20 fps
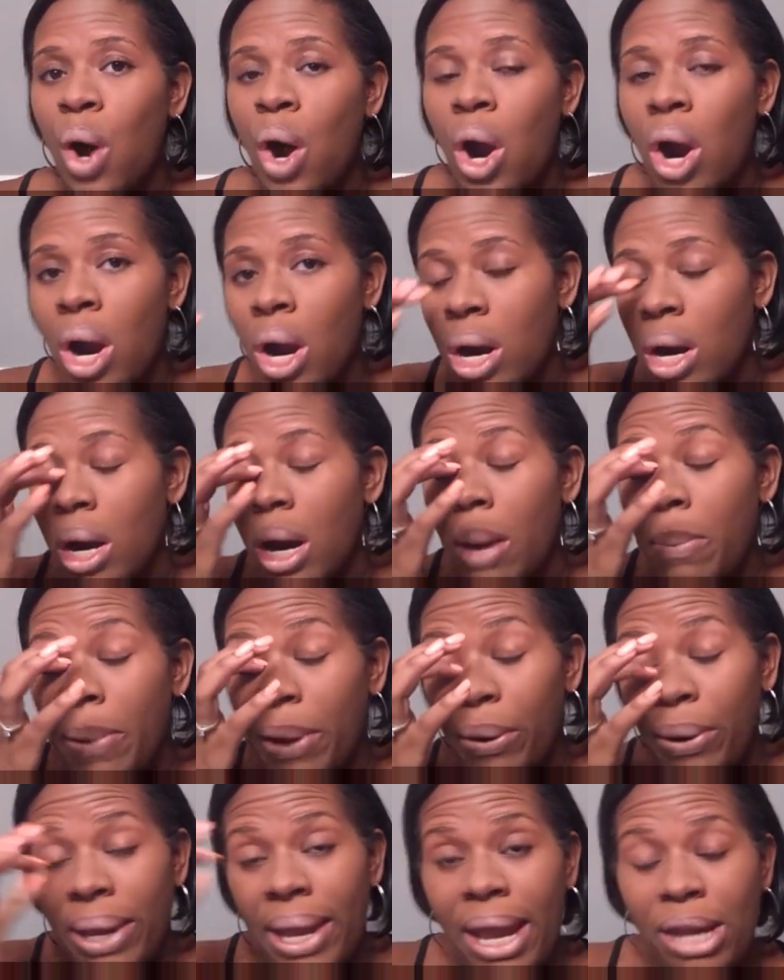are a
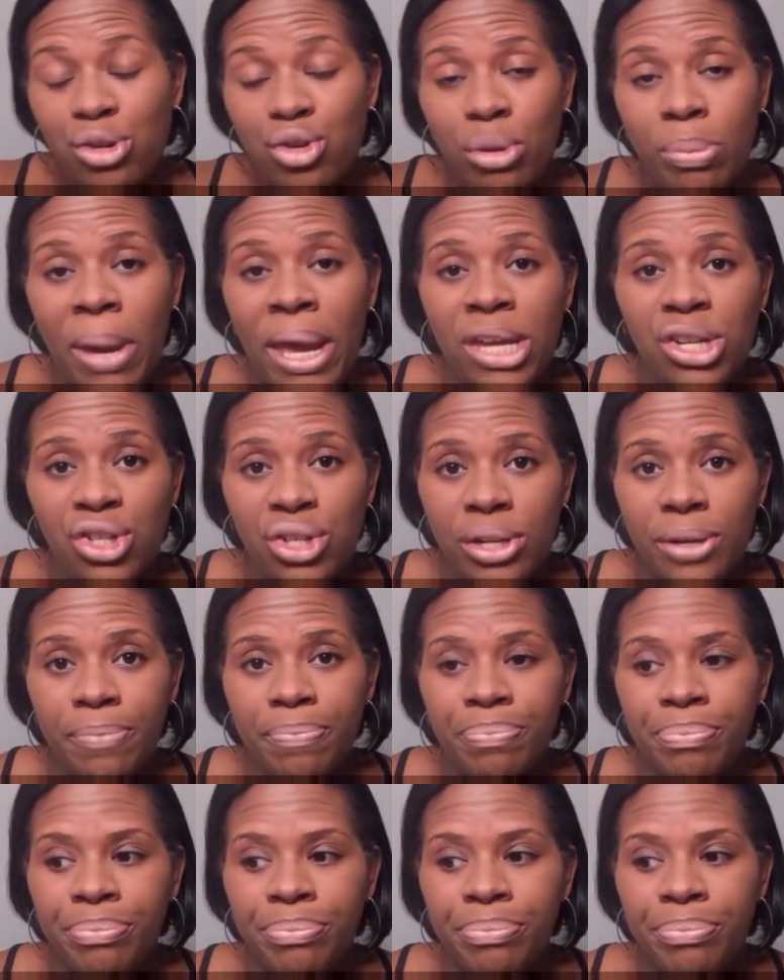bariatric patient.